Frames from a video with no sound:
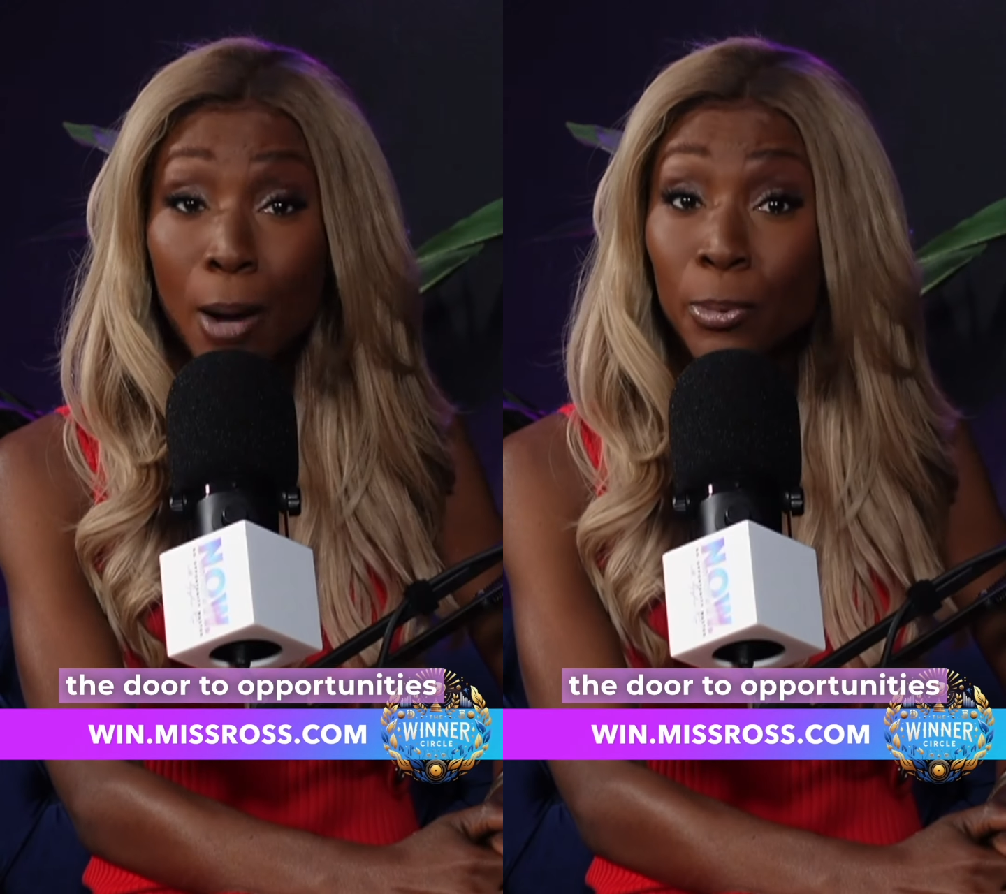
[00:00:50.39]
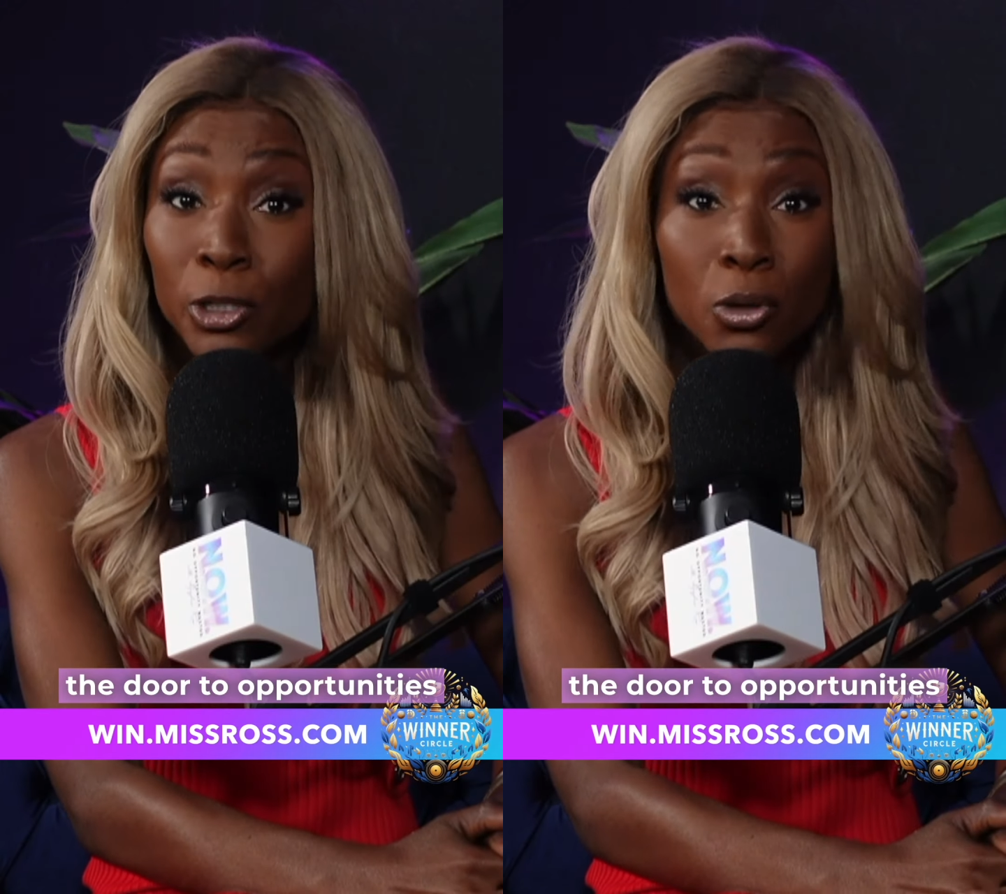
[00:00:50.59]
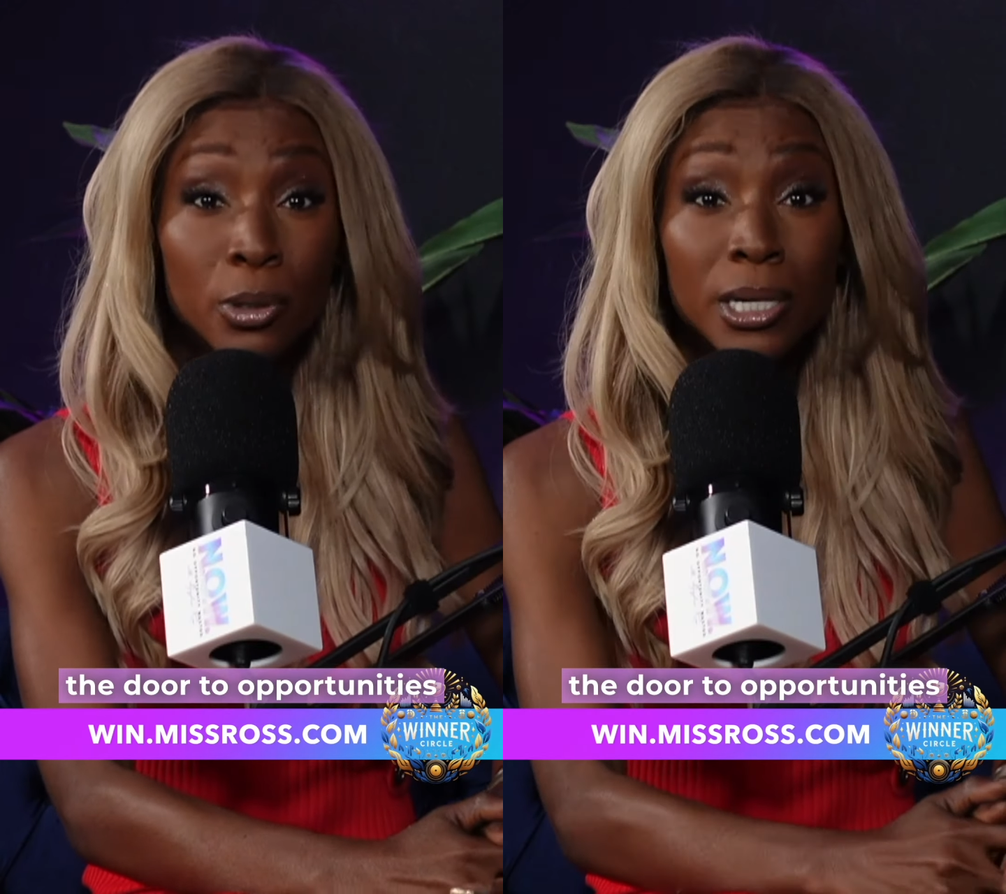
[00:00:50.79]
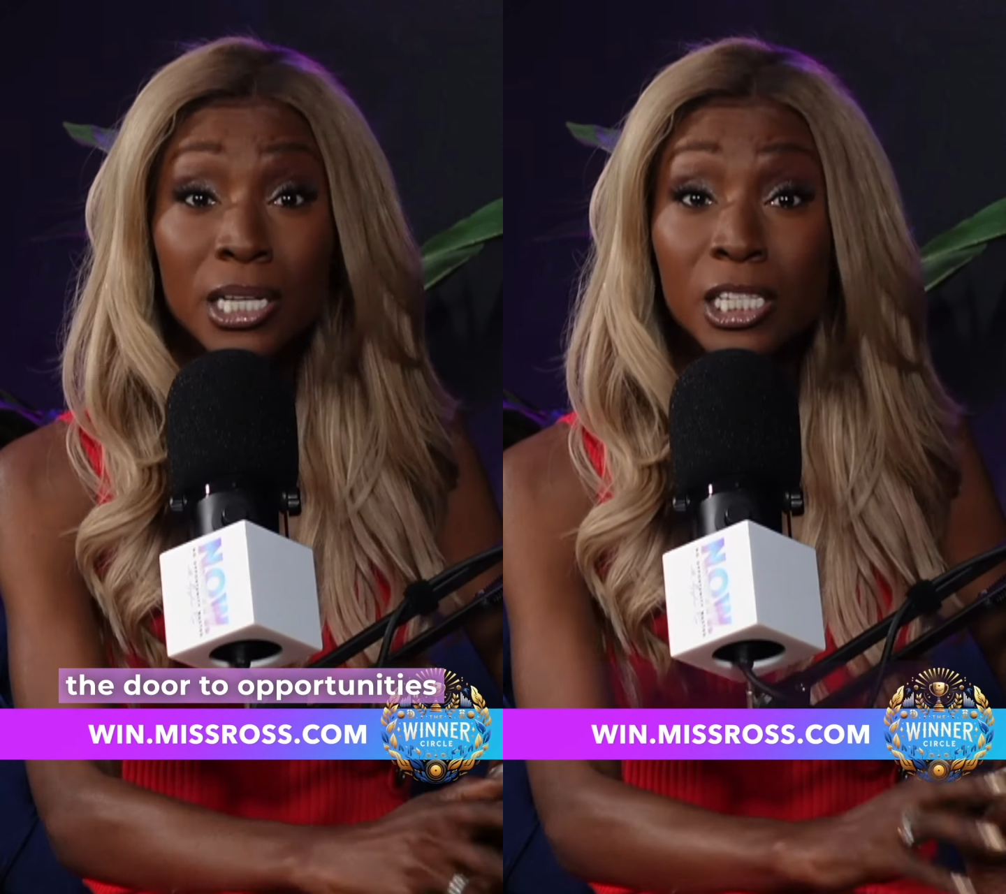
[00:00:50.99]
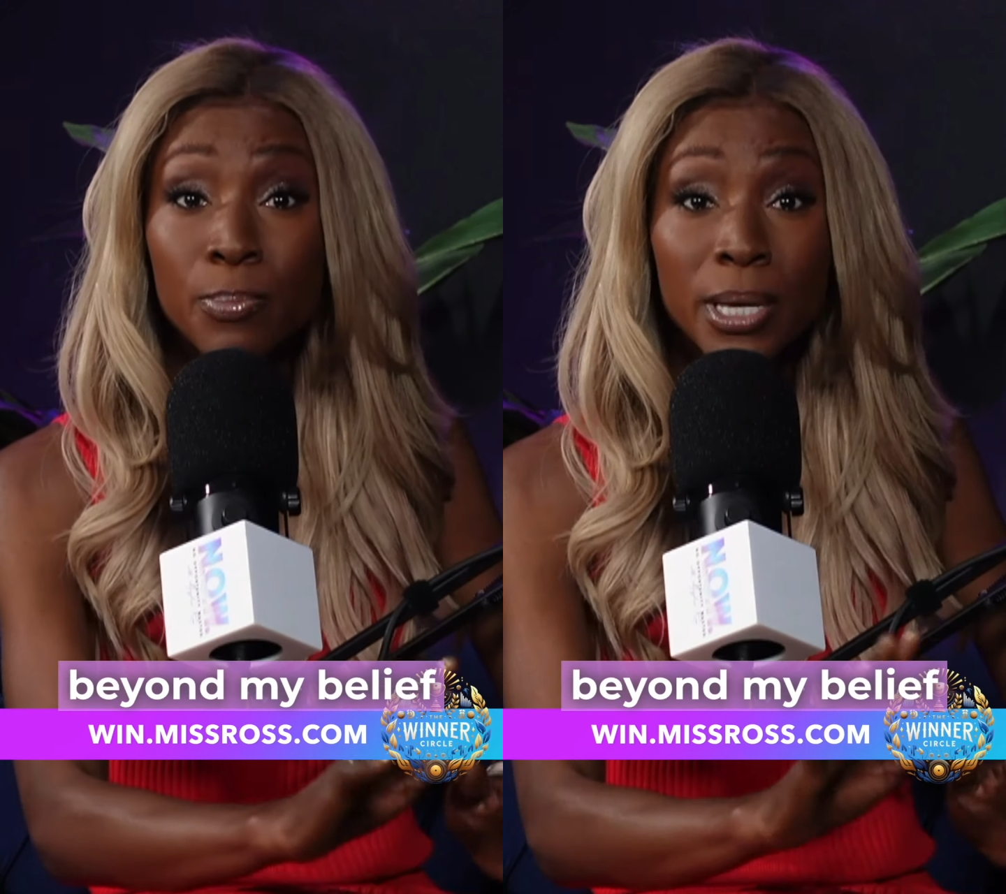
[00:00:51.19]

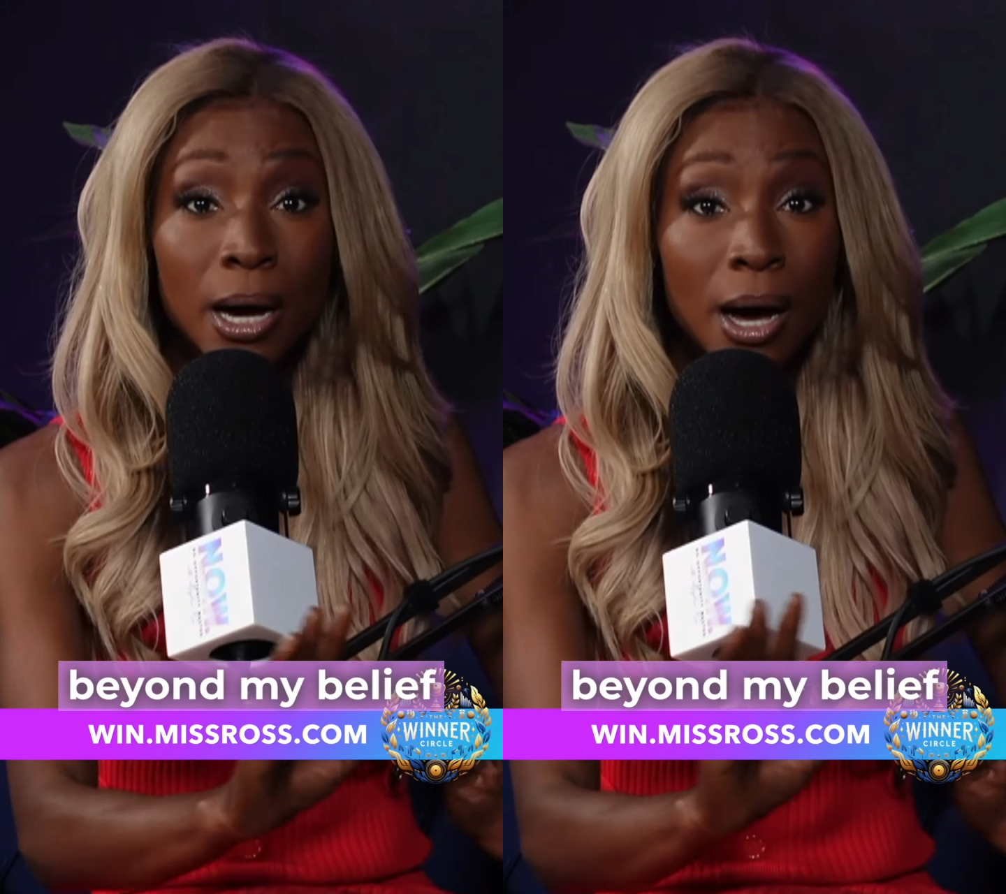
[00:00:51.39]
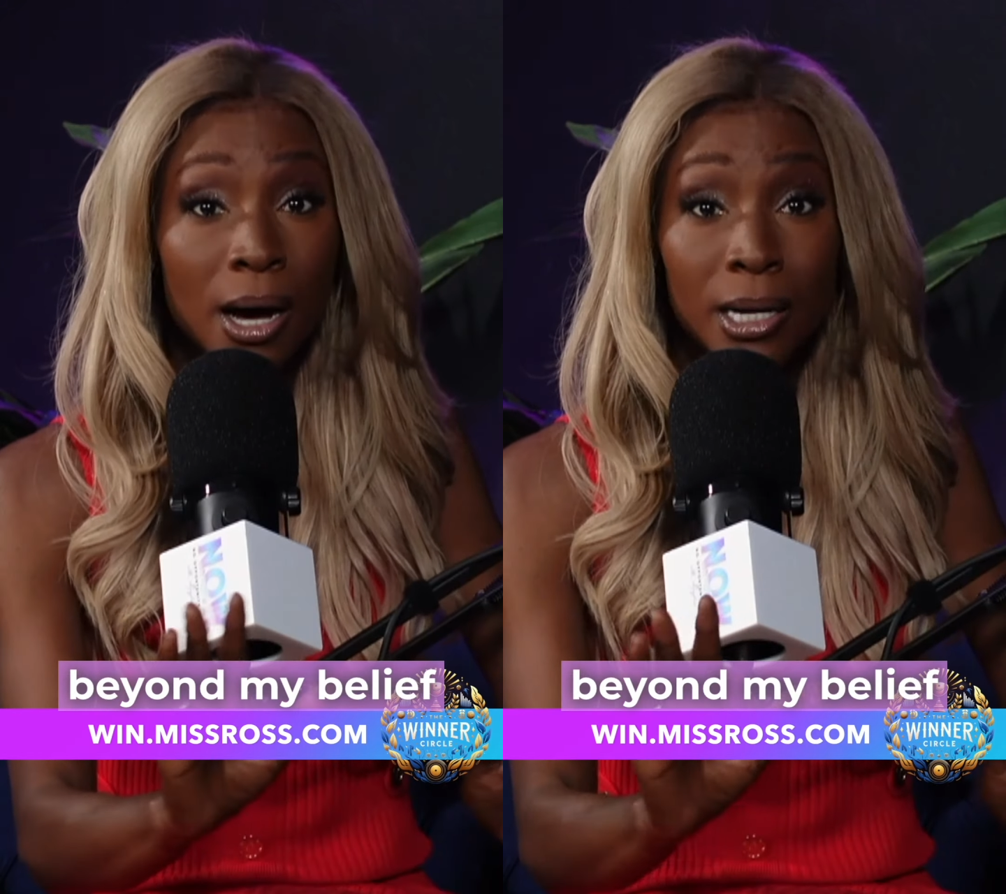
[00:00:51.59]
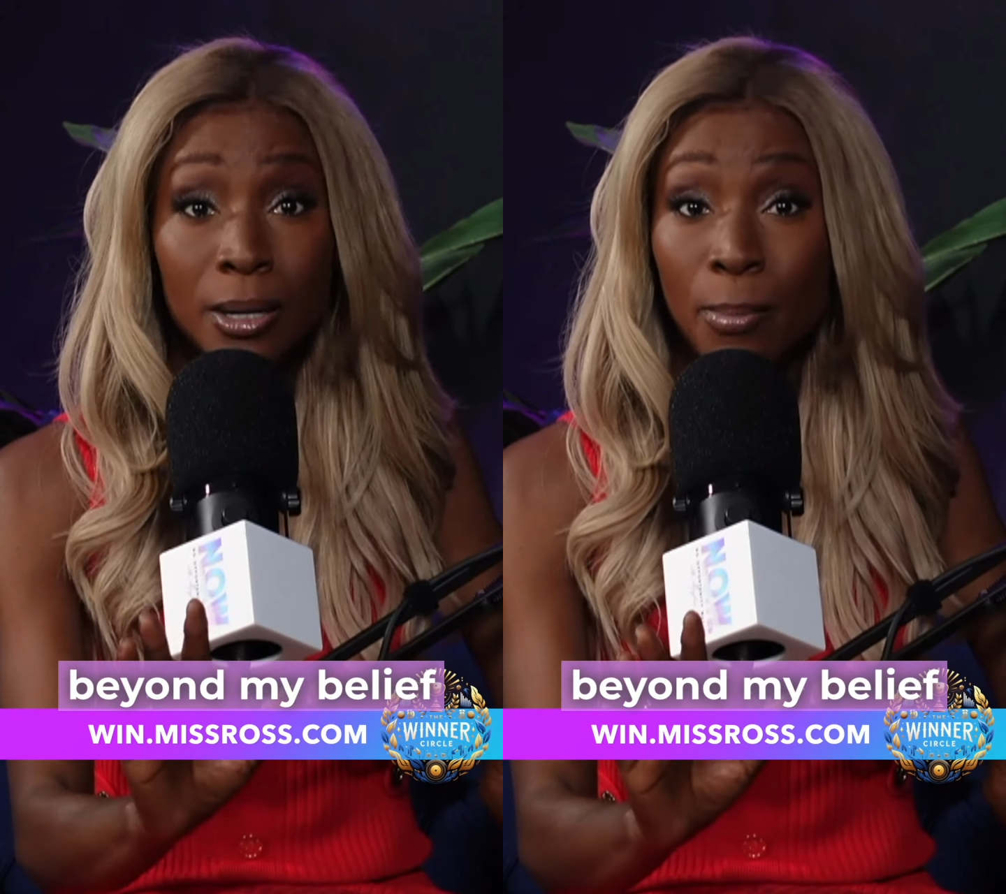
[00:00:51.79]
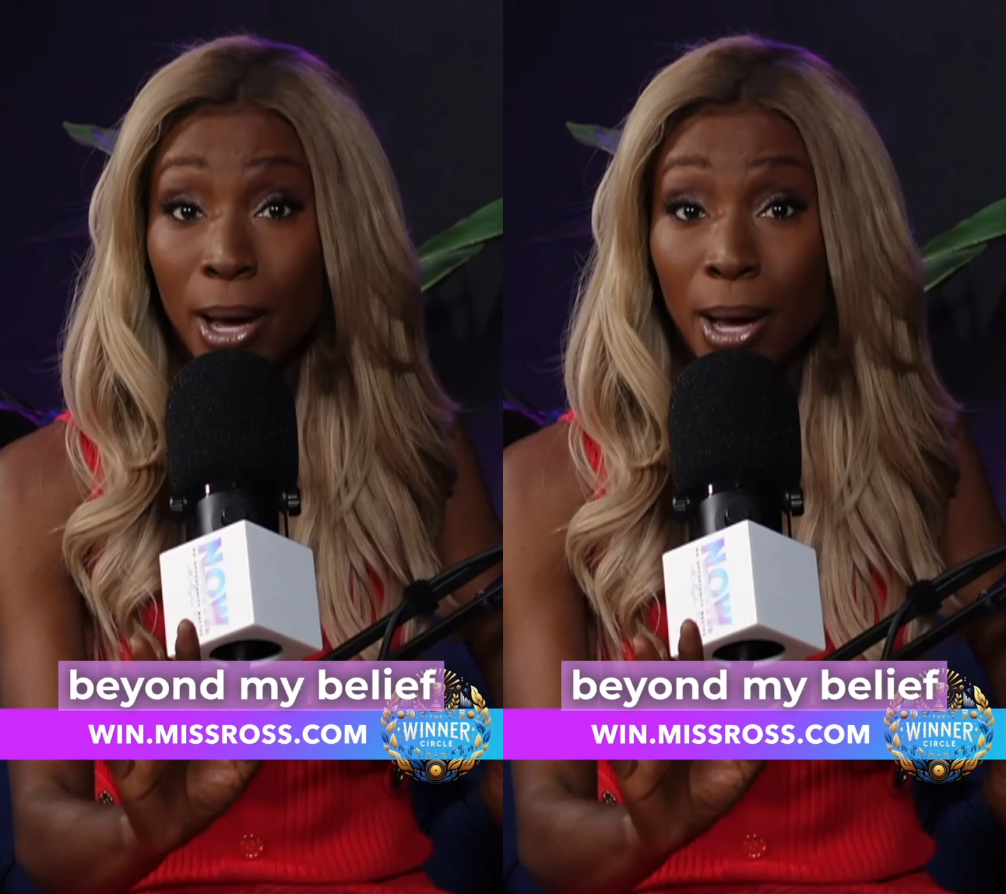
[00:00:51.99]
opportunities beyond